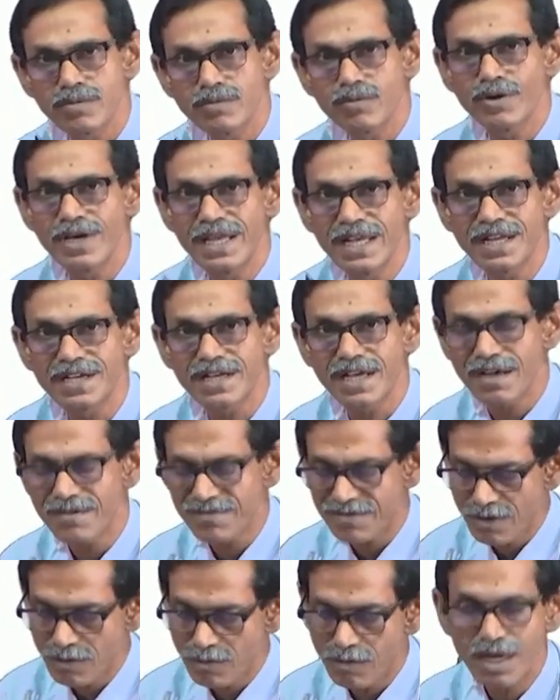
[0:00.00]
well
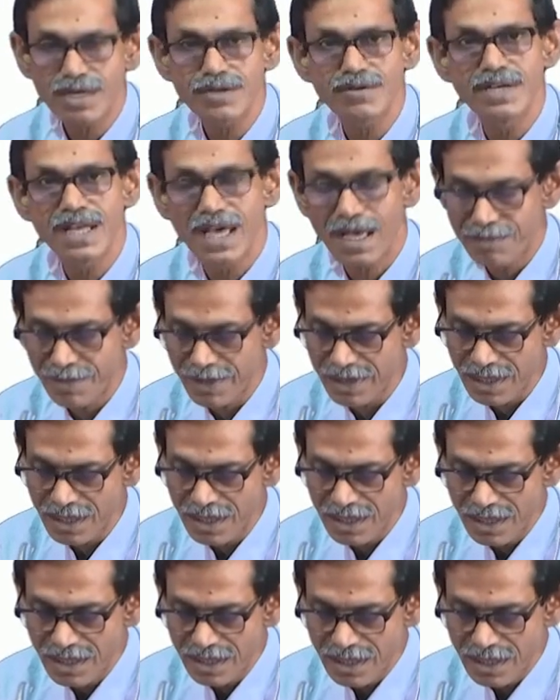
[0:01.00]
enough, what will happen?